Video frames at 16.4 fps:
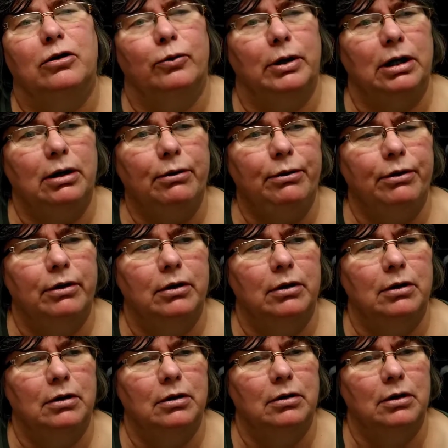12th?
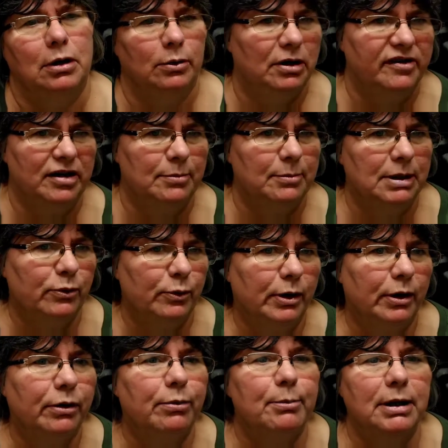I want to say May
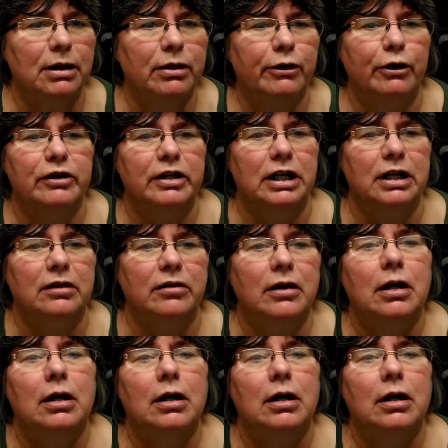12th, May 13th.